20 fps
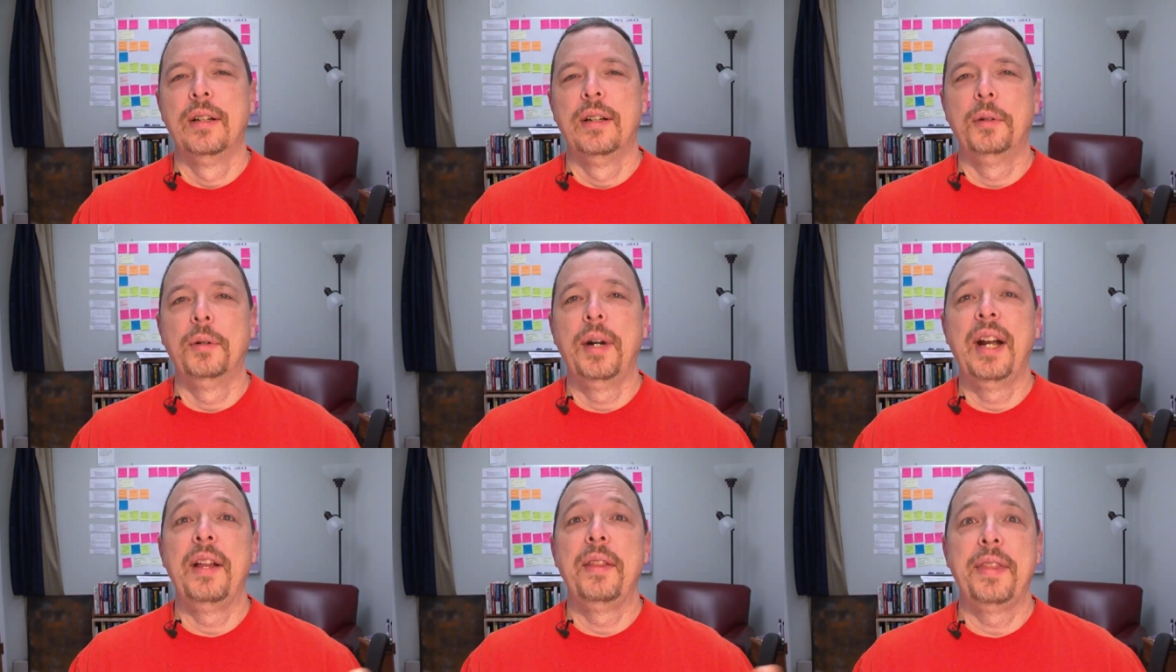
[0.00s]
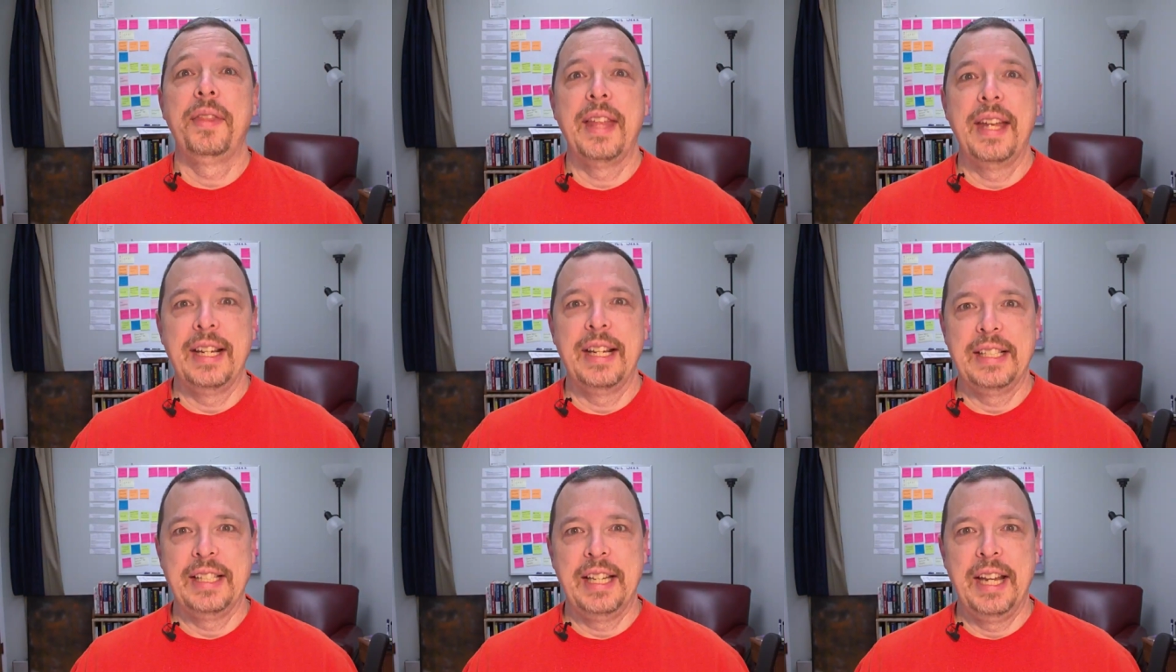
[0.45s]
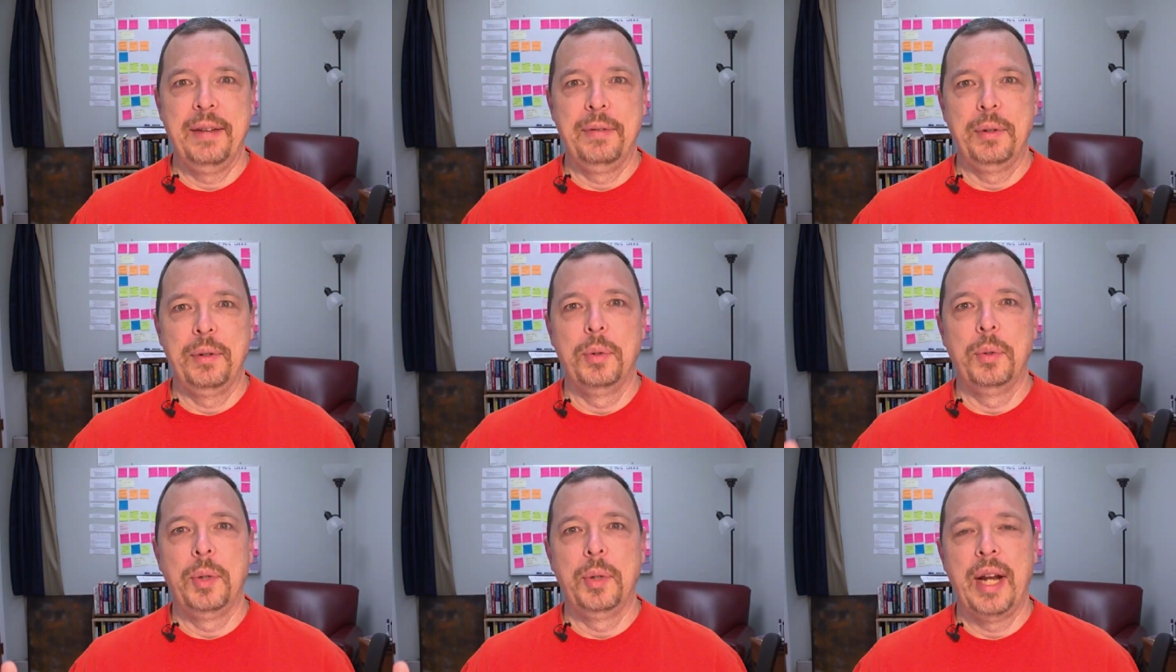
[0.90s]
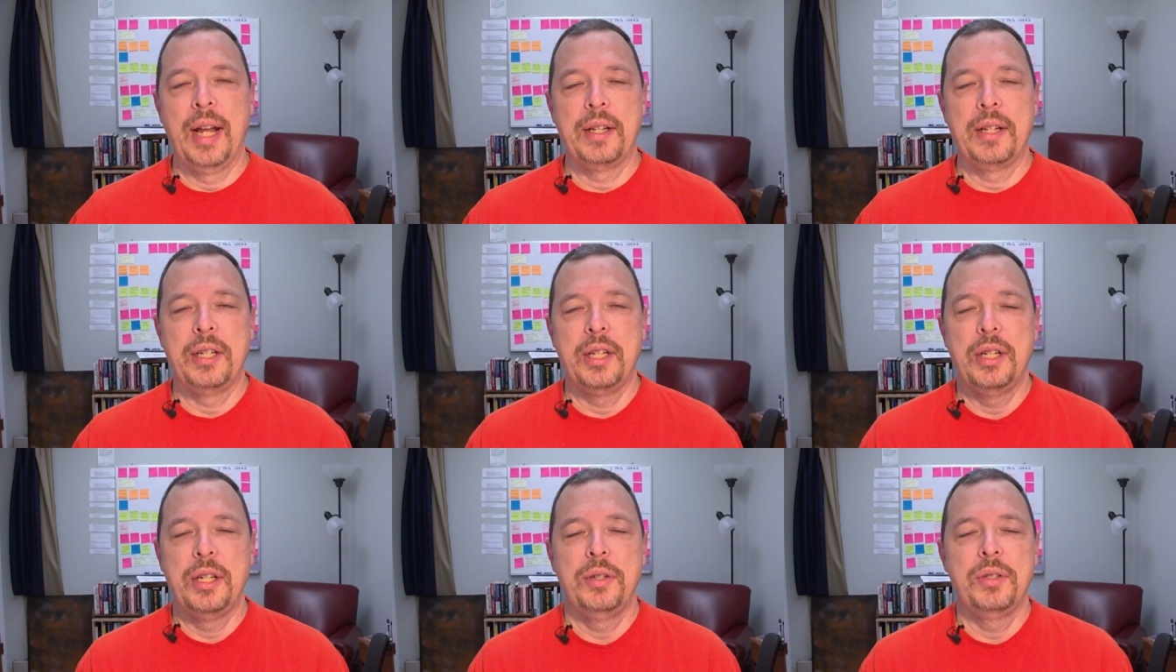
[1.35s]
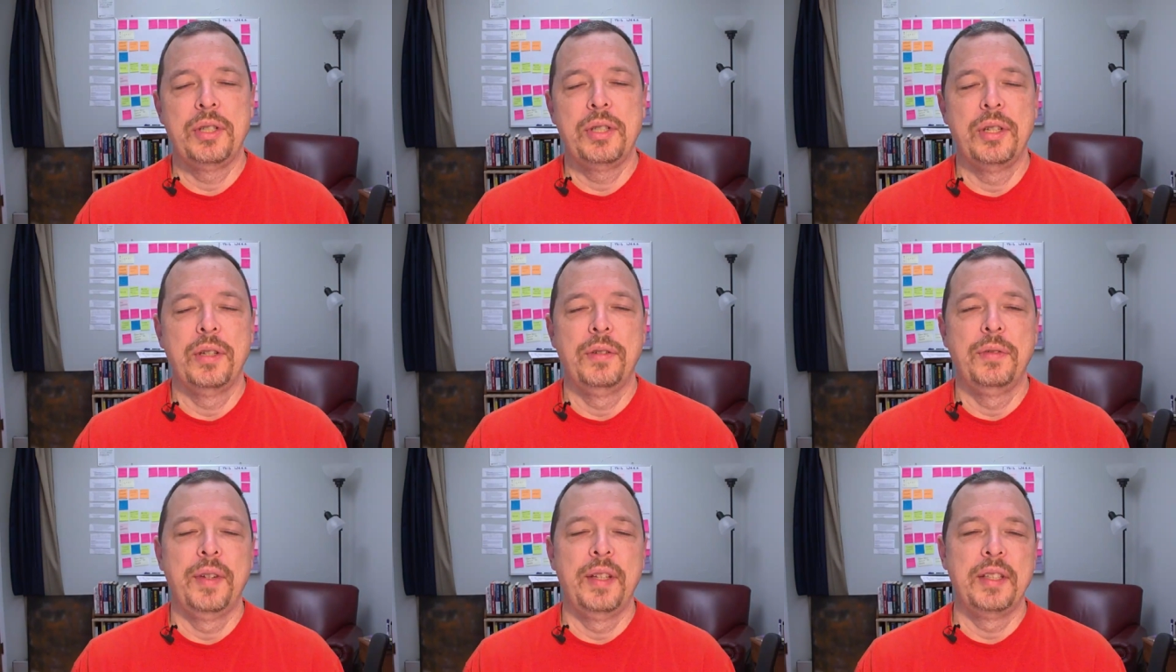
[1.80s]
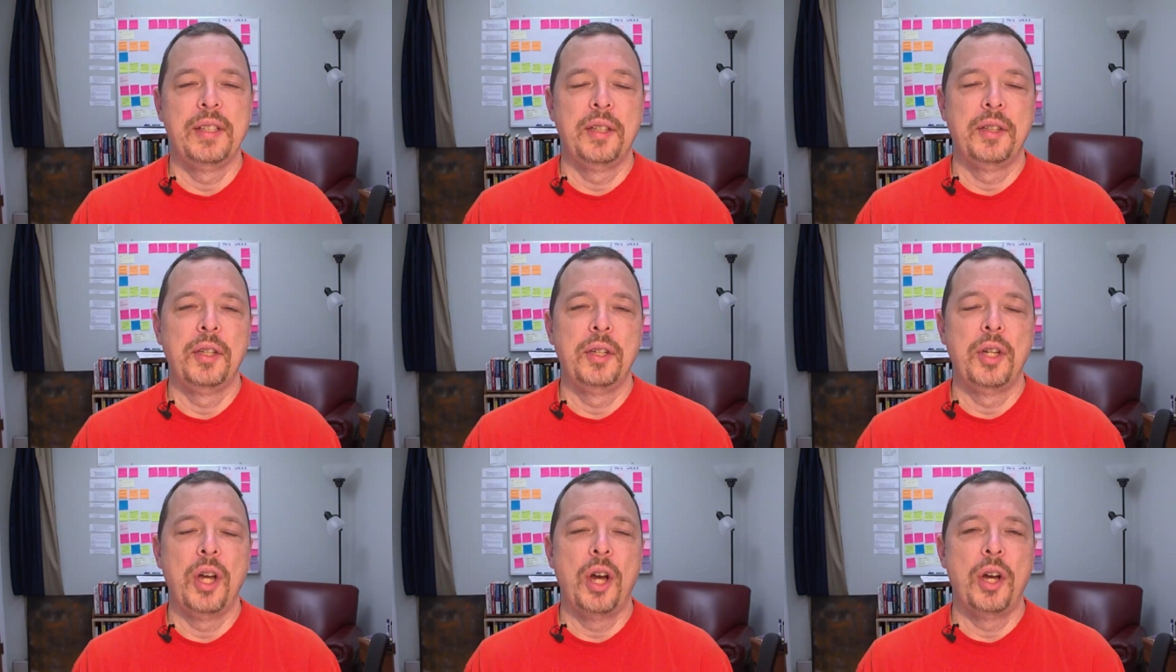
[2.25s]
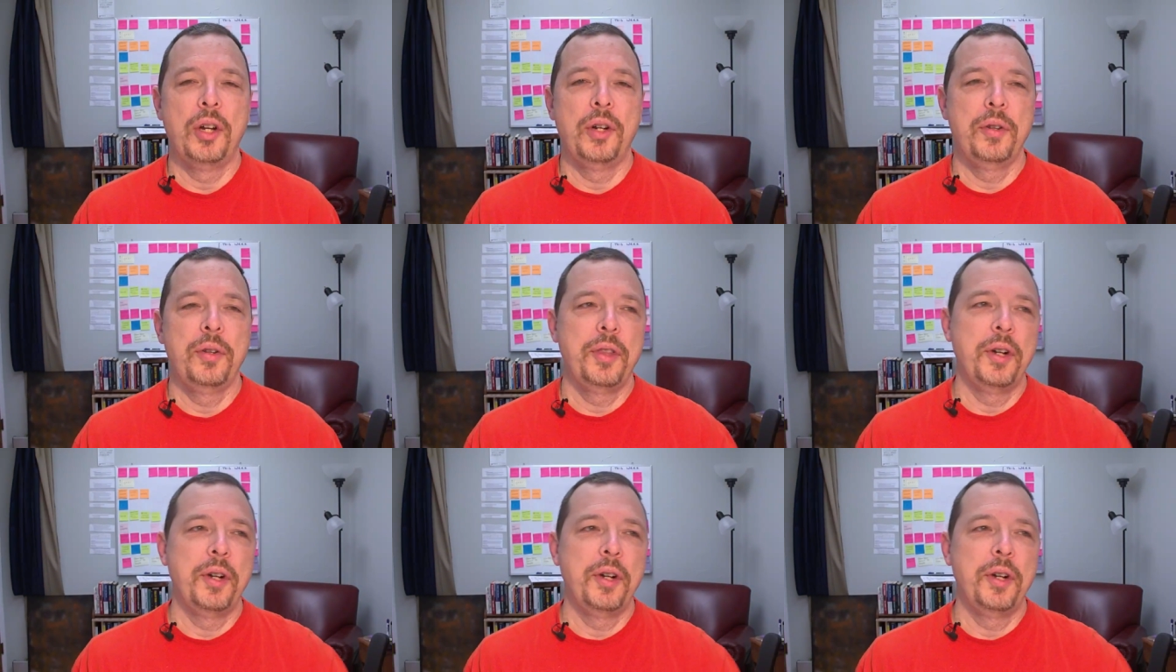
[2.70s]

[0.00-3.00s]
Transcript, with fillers: around Thanksgiving, we went out to Houston to visit the daughter.